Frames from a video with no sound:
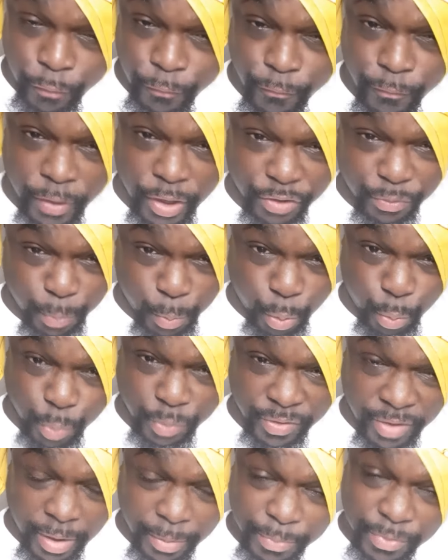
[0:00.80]
Facebook
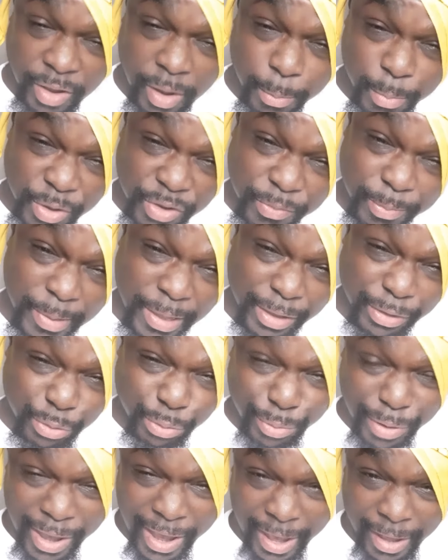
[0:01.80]
was up, so I'm gonna explain to
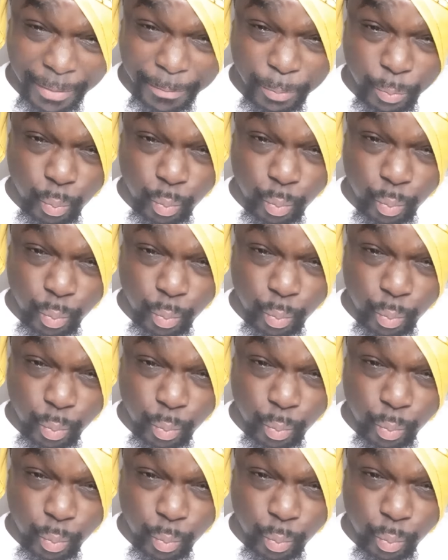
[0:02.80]
you that.